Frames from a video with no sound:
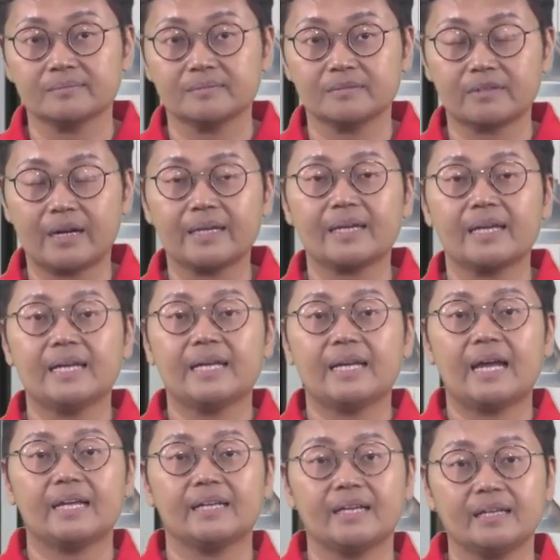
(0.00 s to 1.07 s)
Right,
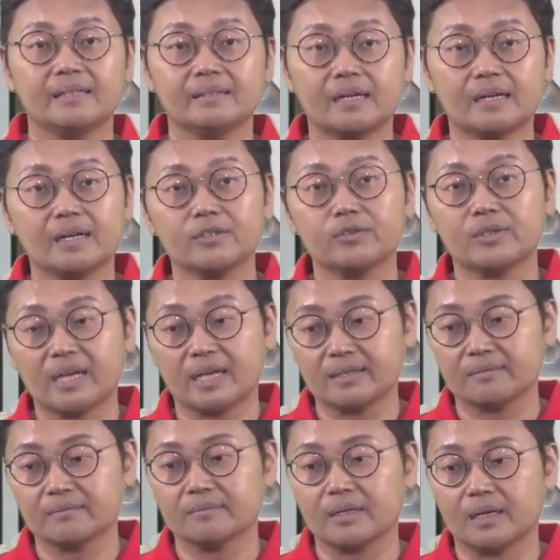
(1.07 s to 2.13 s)
and then you
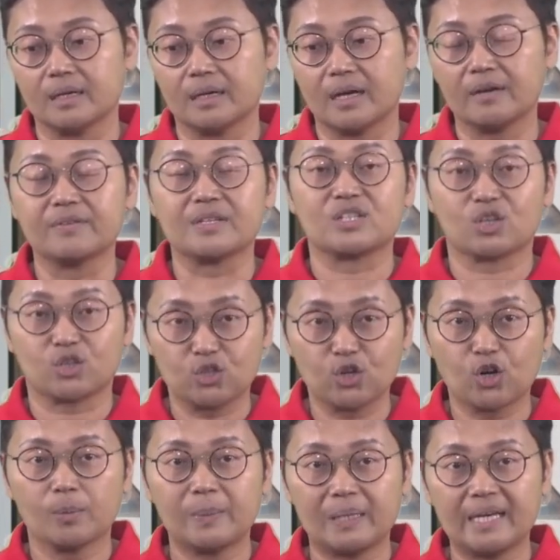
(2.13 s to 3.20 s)
can have a
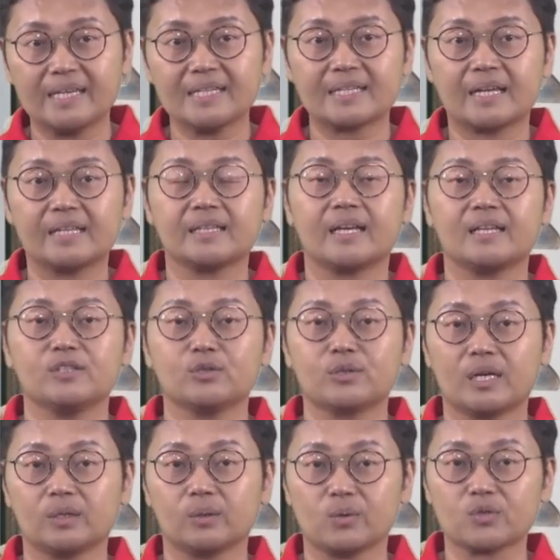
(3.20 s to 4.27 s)
secure place, and then you
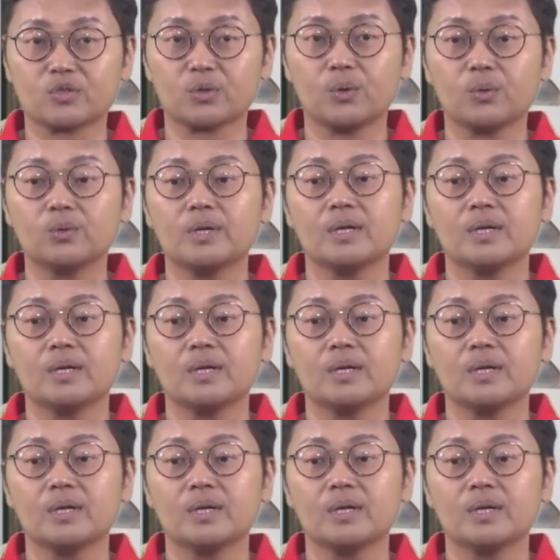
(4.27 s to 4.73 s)
can also